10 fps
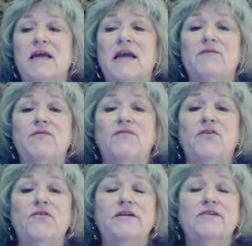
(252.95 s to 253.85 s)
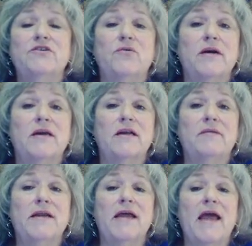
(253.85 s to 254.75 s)
He reviewed his
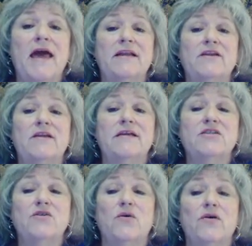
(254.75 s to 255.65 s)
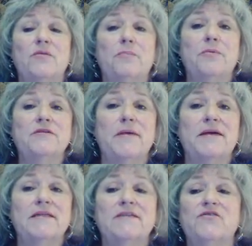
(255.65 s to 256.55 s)
curriculum, and he added historical
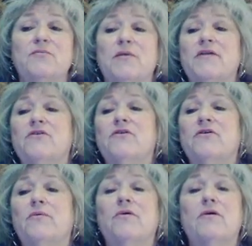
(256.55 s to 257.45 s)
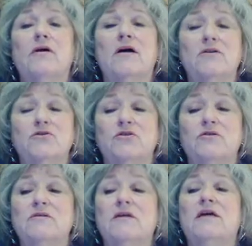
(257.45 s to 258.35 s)
perspectives from other
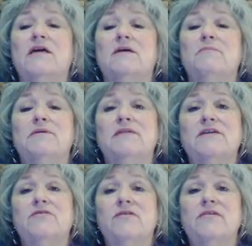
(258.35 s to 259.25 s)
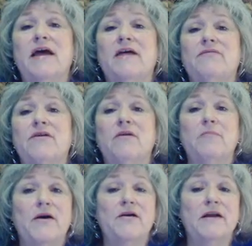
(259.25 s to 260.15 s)
cultures, particularly the African
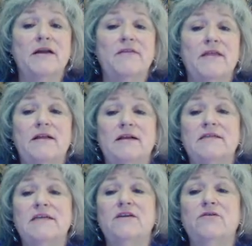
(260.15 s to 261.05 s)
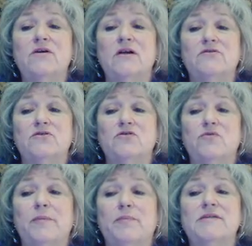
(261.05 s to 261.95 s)
American and the Latino cultures,
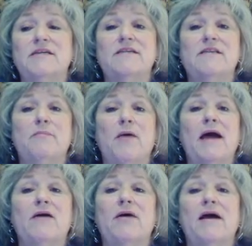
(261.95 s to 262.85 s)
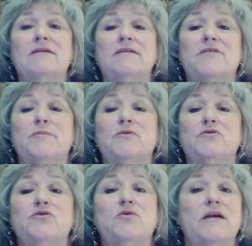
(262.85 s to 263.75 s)
representing the backgrounds of the
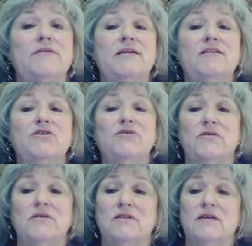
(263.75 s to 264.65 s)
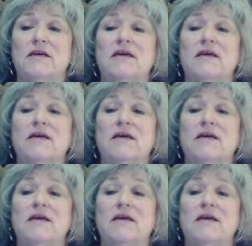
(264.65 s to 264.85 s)
majority of his students.